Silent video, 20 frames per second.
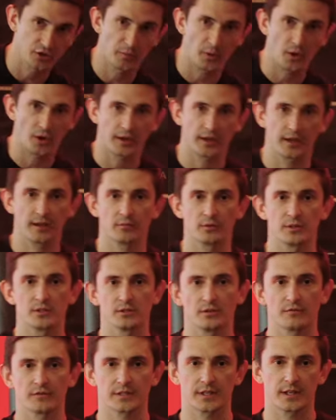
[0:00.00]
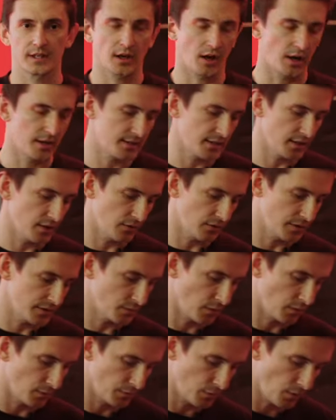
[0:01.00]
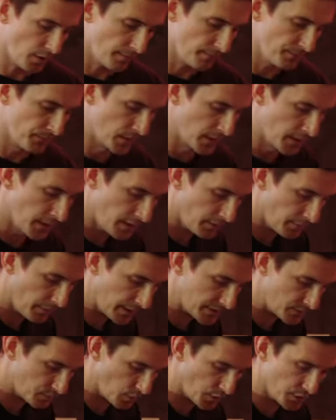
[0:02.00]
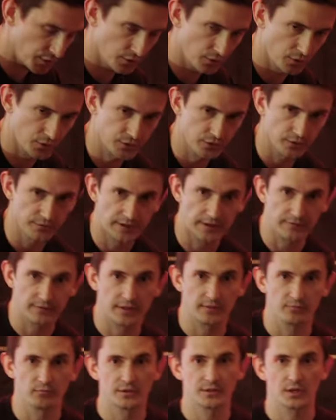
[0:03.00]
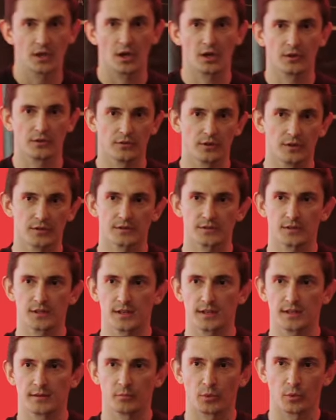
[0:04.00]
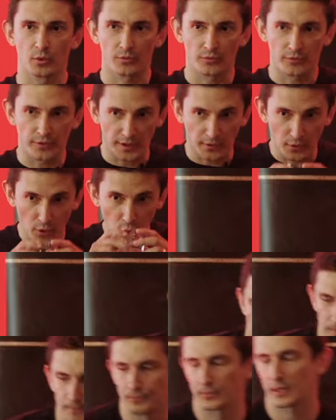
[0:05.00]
in your pocket, which is obviously ideal and is what we want, but it's what you're sort of given in return that's the important thing. So